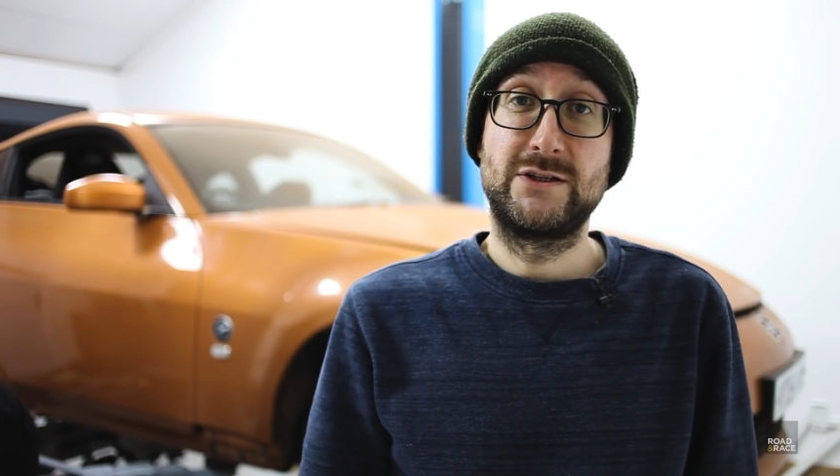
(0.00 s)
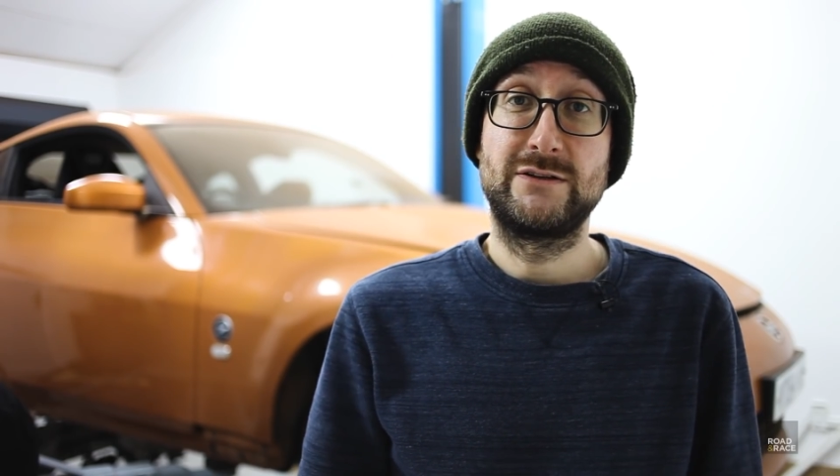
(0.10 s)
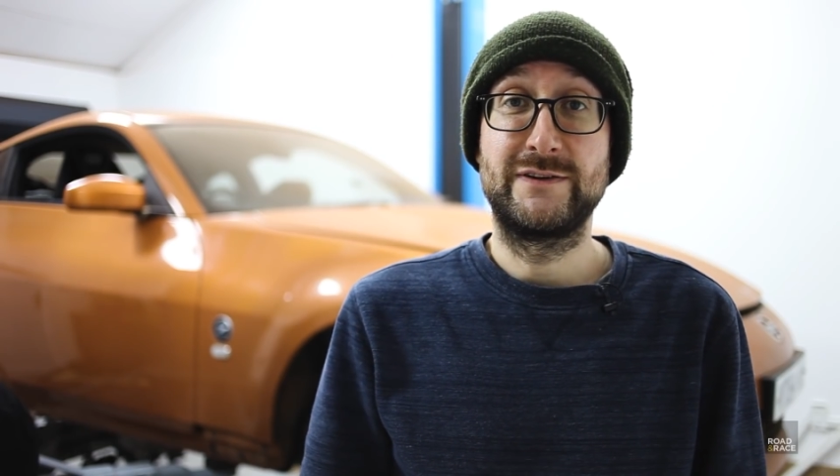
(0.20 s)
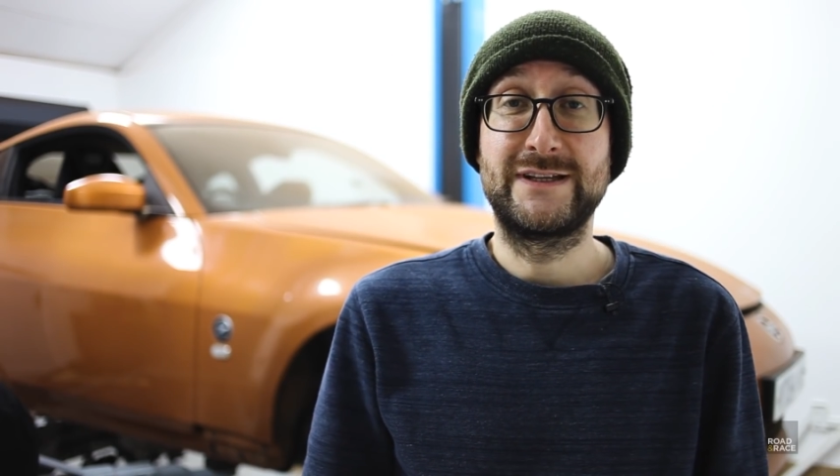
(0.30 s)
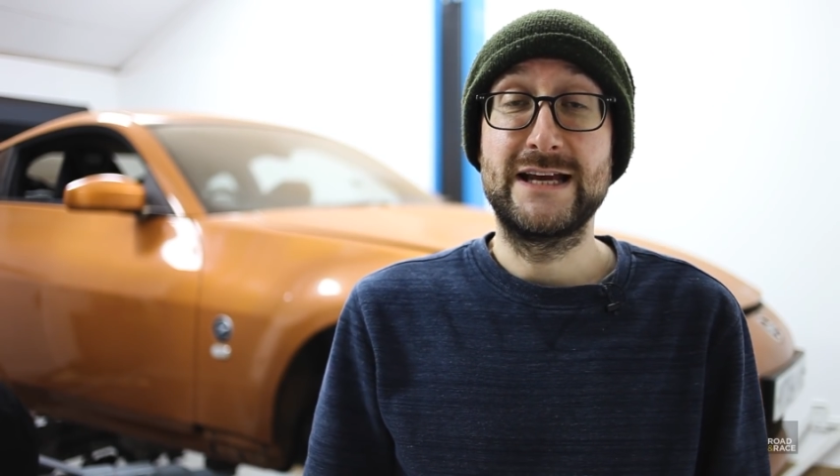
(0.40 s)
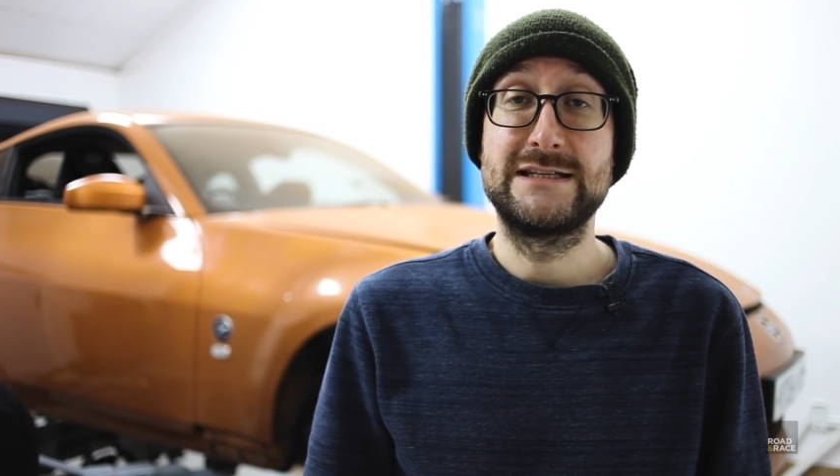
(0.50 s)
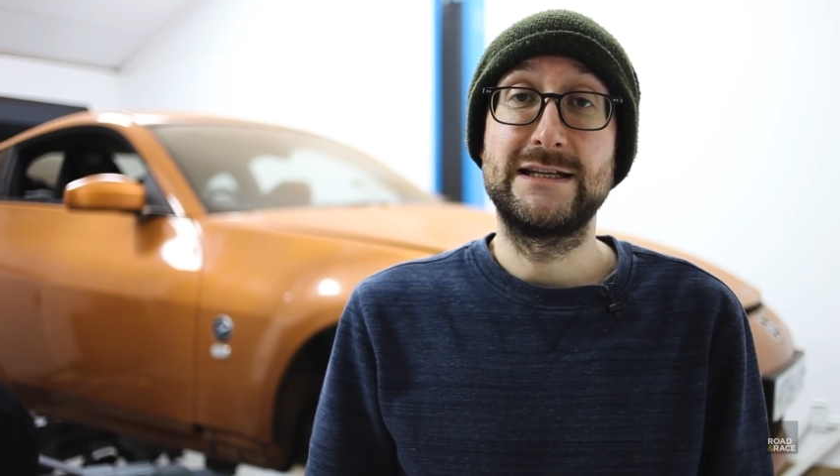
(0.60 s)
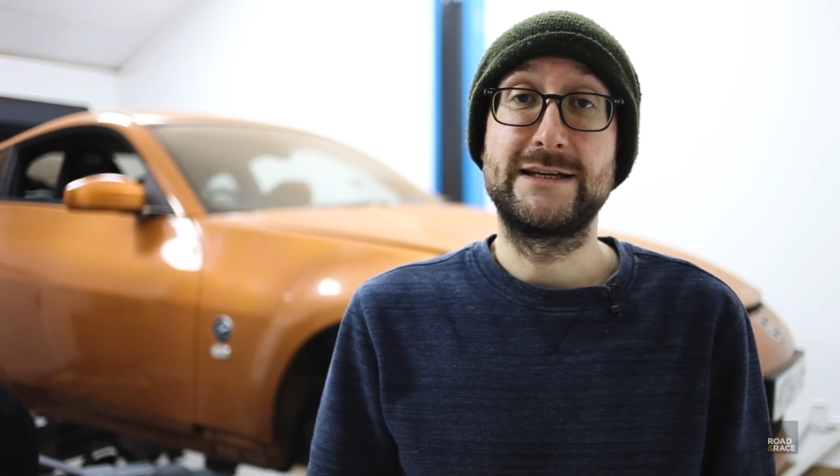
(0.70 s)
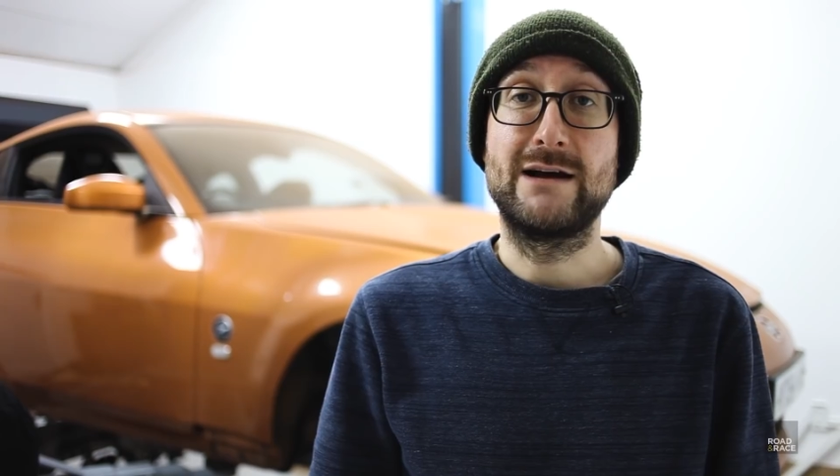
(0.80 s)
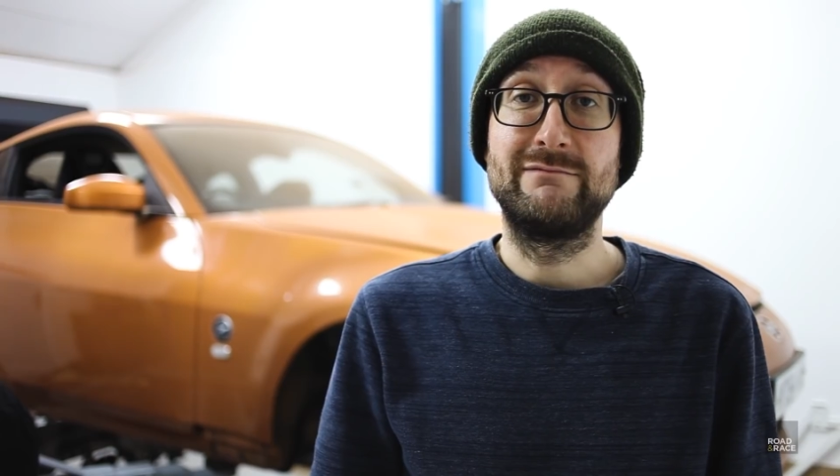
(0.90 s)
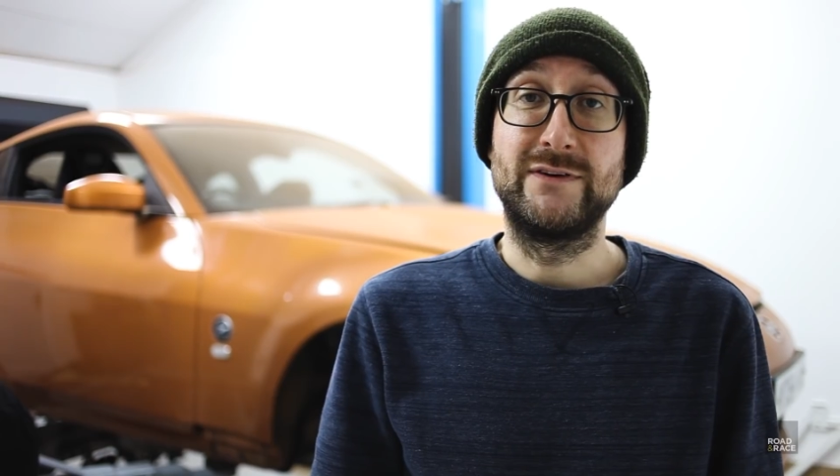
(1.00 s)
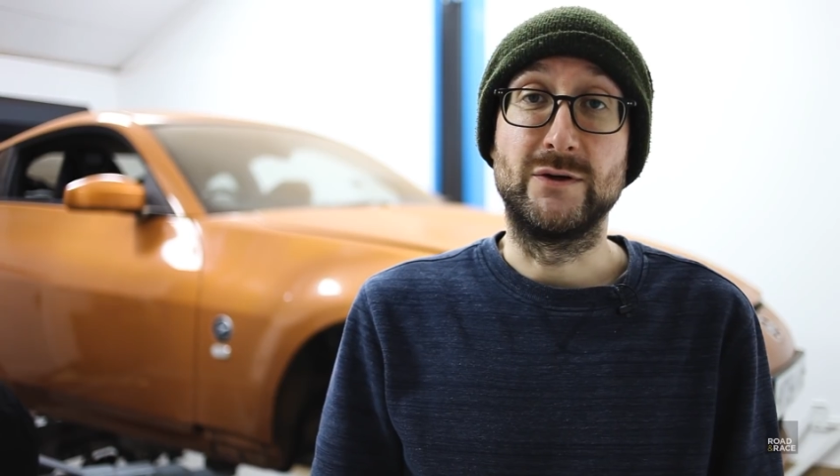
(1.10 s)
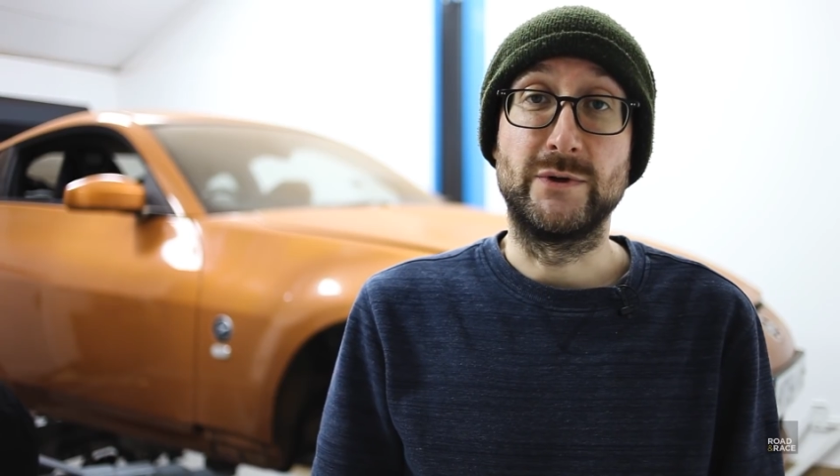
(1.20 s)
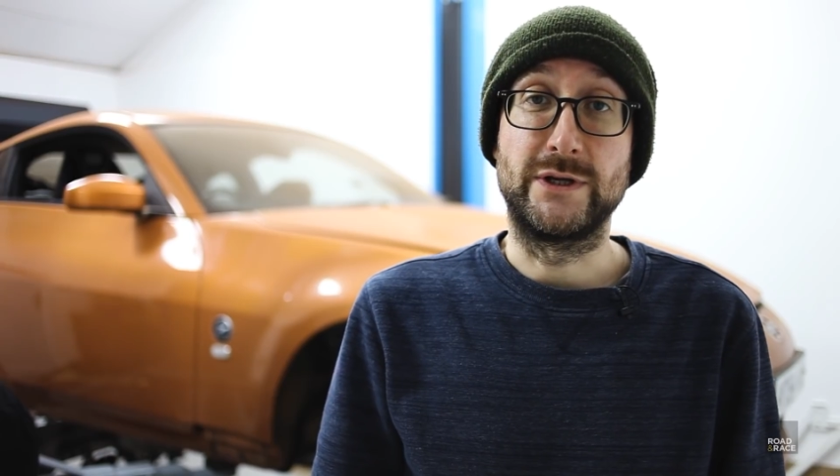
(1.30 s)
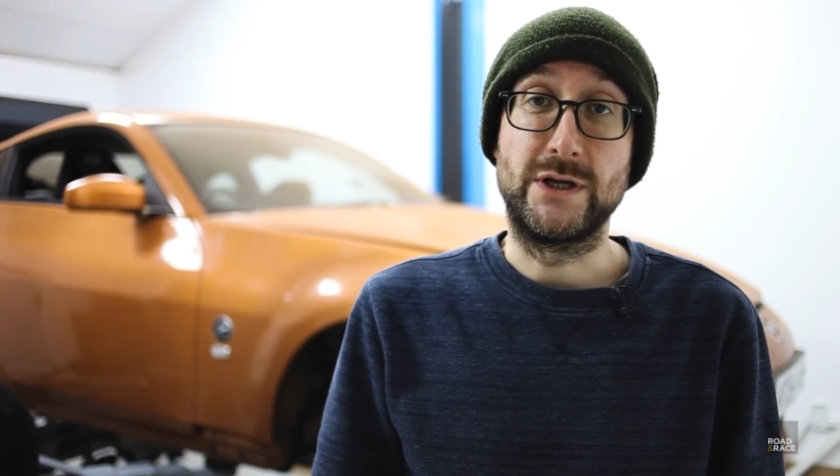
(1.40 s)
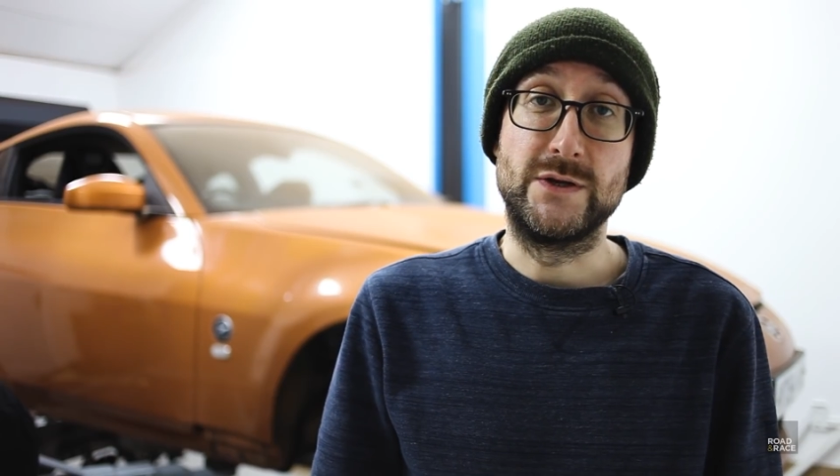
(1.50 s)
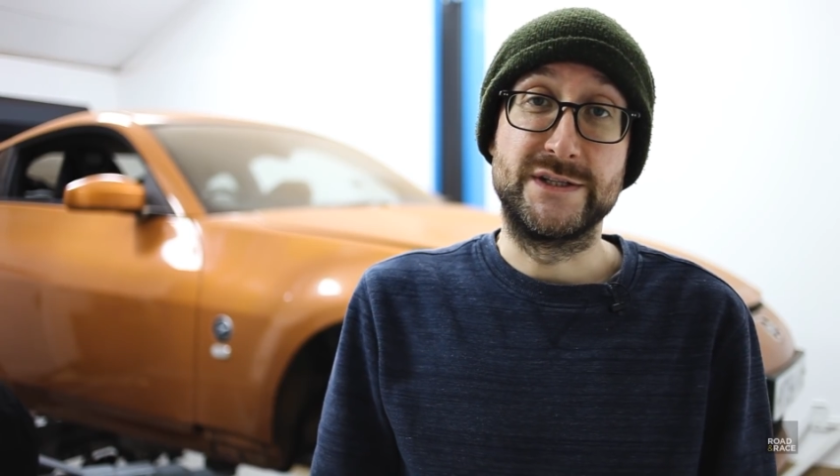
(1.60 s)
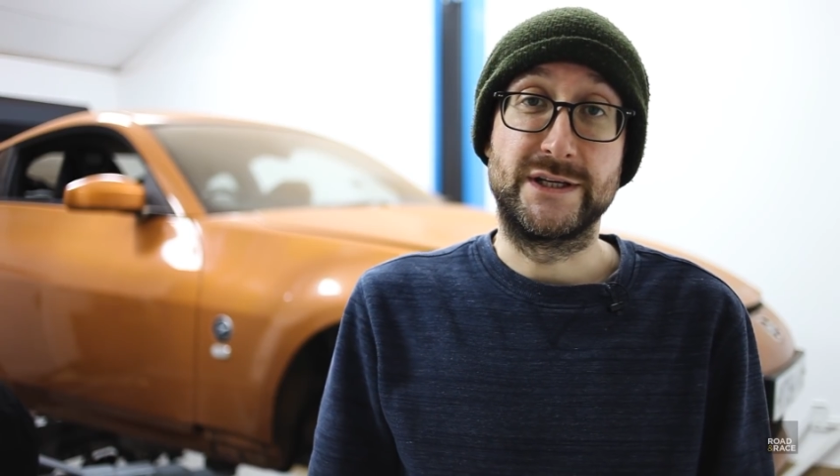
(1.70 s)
good for day-to-day -day comfort when you're using